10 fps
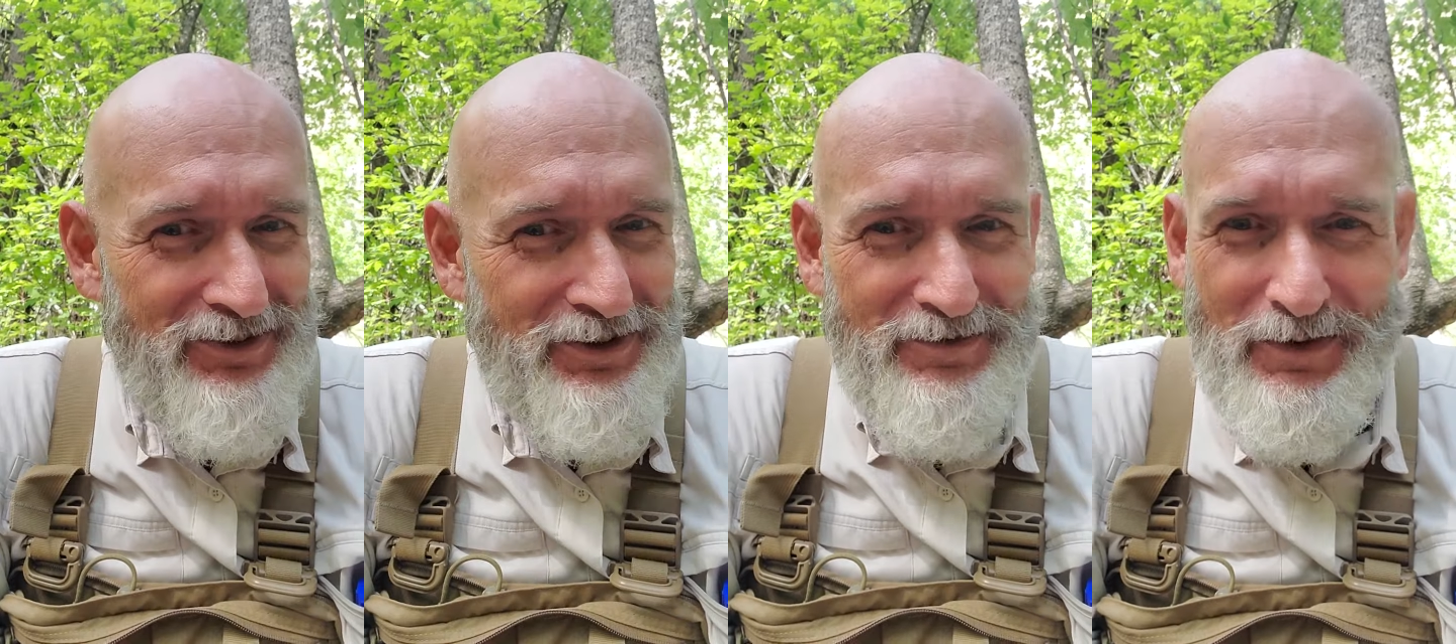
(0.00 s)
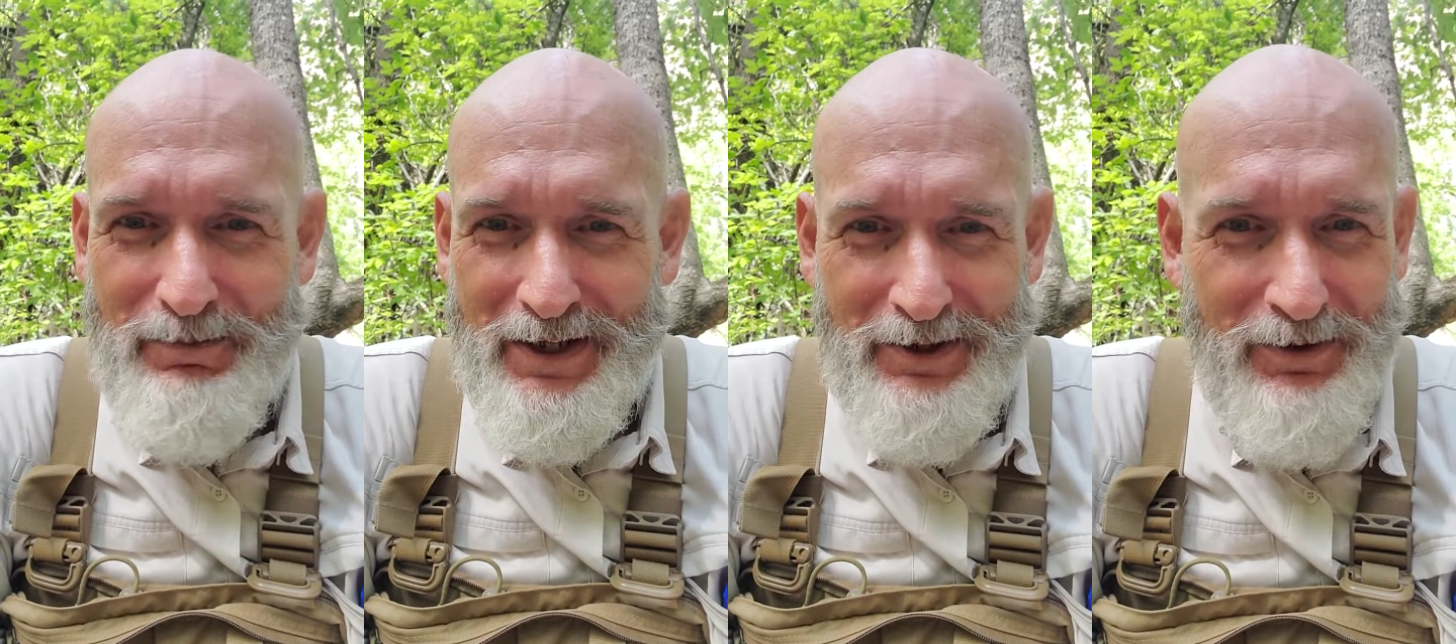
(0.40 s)
search for
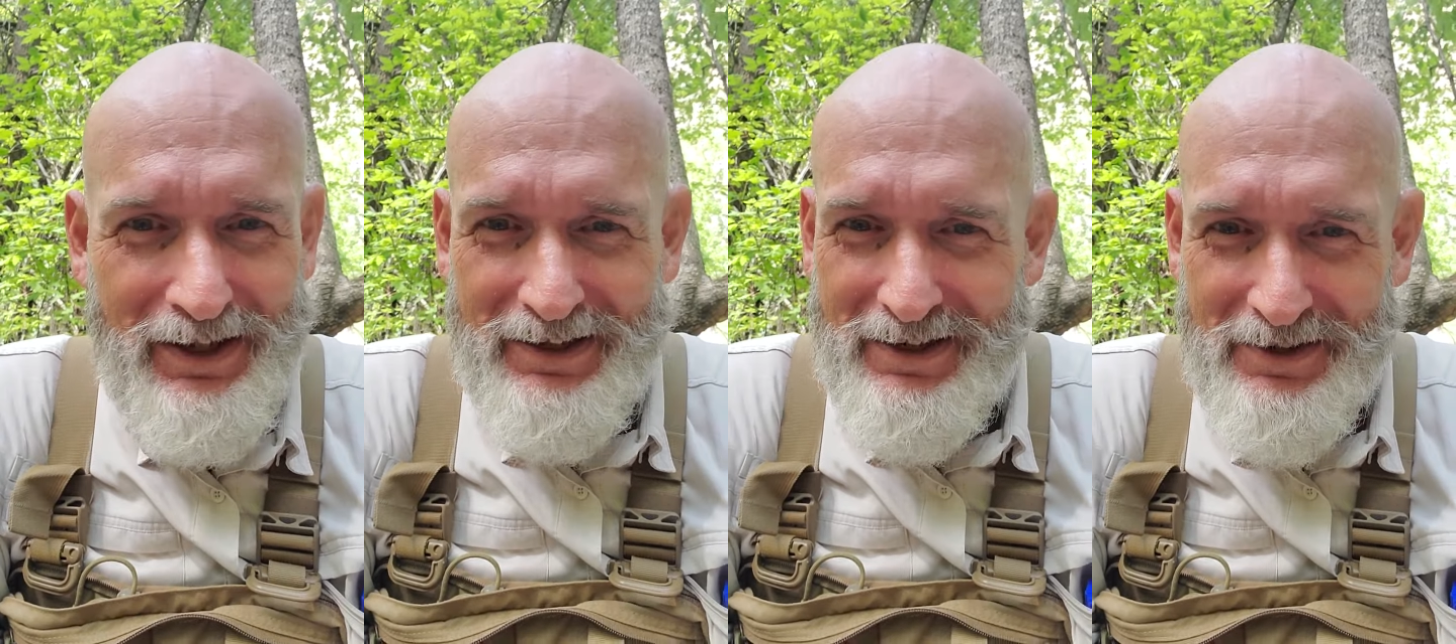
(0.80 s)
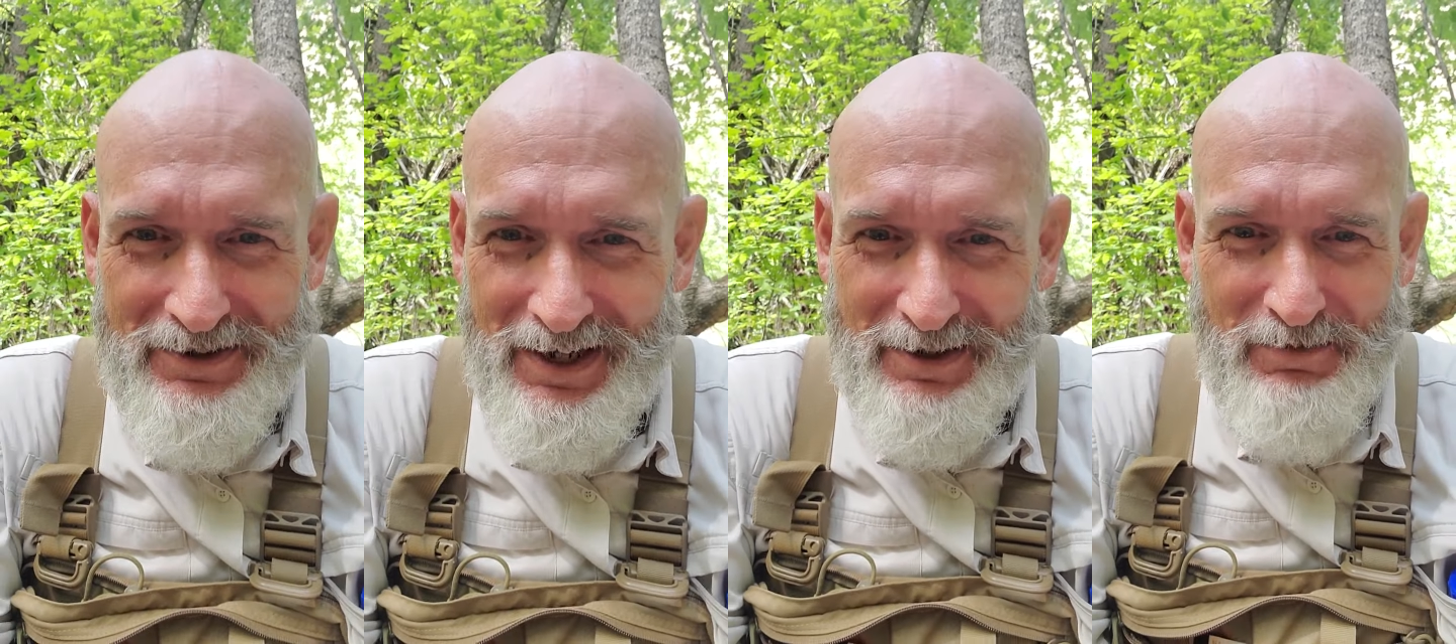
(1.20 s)
better quality
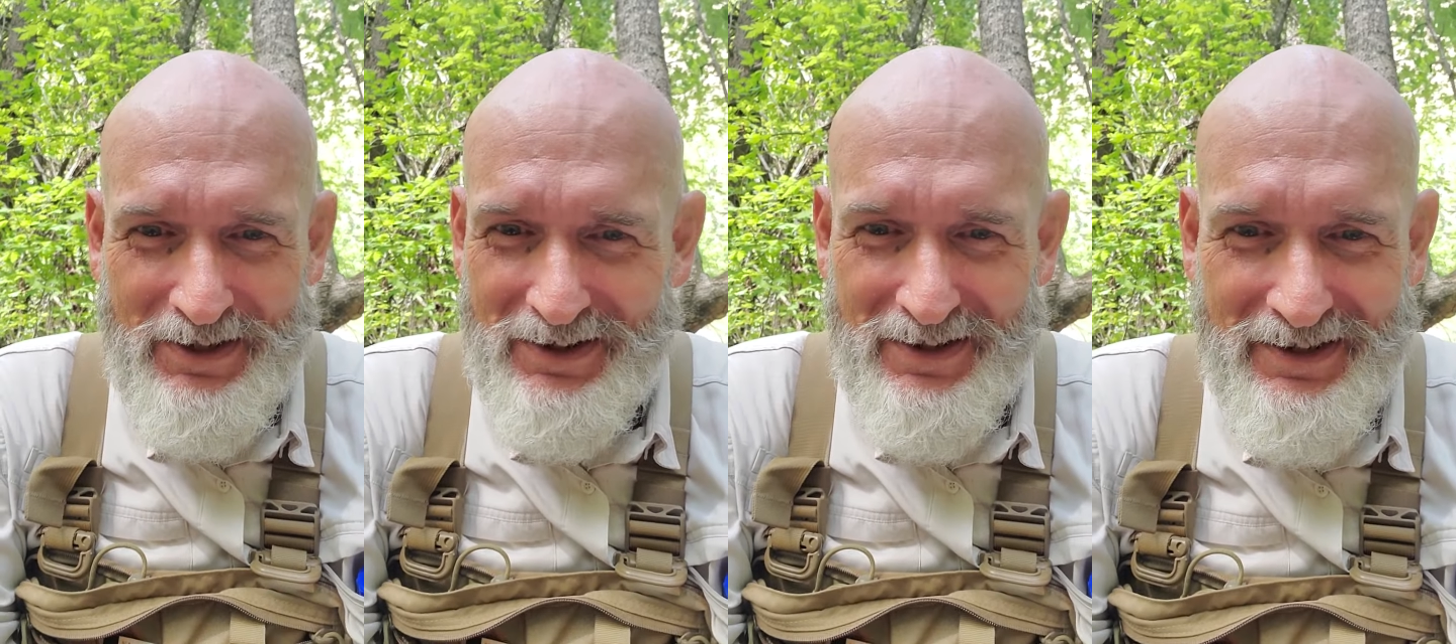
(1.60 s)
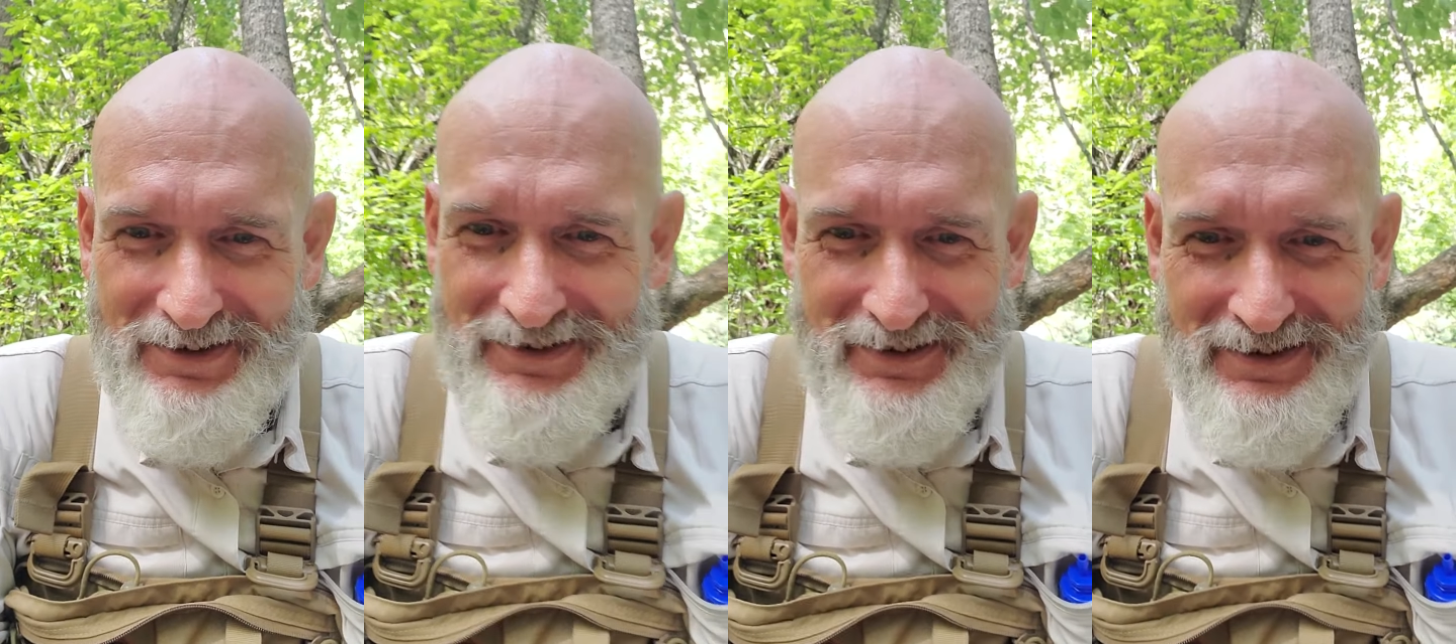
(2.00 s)
entertainment than
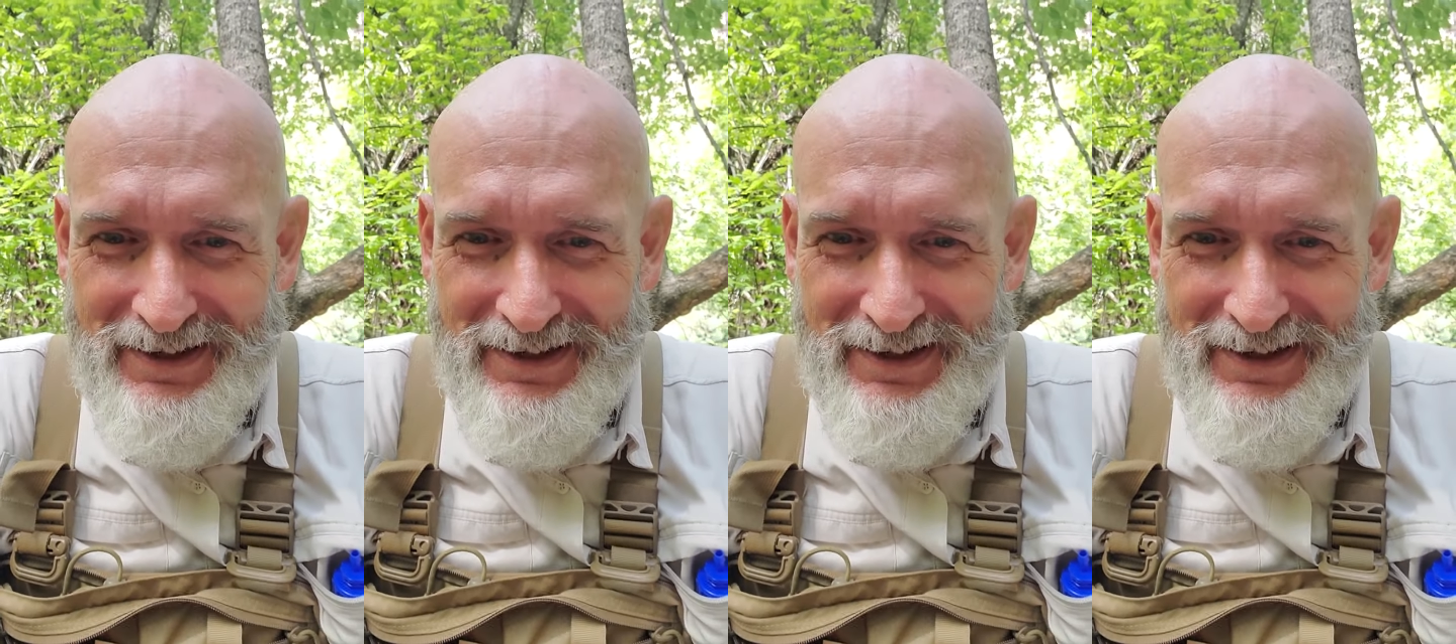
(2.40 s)
this.